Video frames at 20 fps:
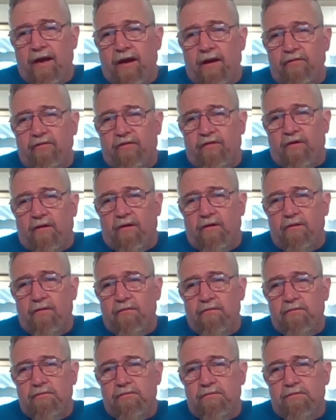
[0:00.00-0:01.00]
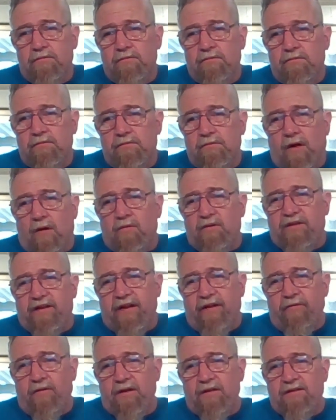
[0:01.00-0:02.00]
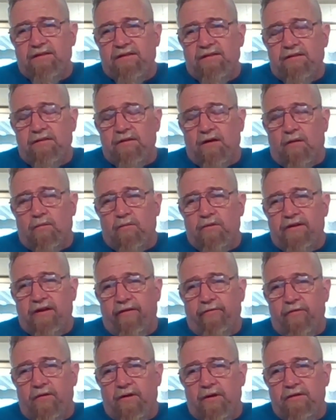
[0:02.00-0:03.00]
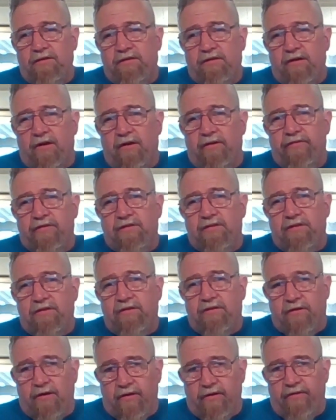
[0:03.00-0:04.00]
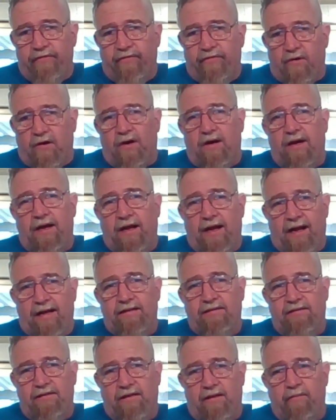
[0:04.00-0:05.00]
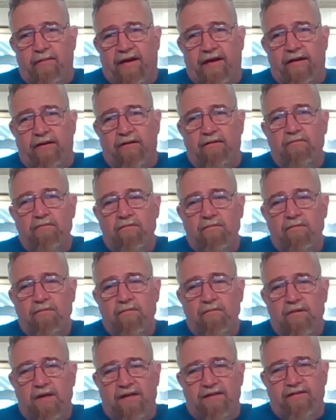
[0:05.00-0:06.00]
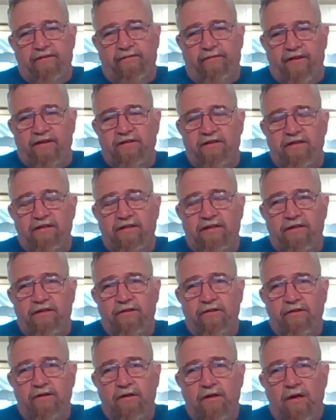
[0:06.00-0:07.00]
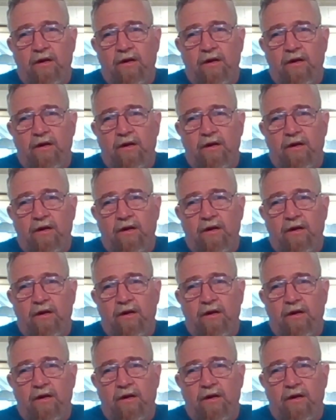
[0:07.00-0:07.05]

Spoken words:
so I would definitely serve a stir fry as a feature dish.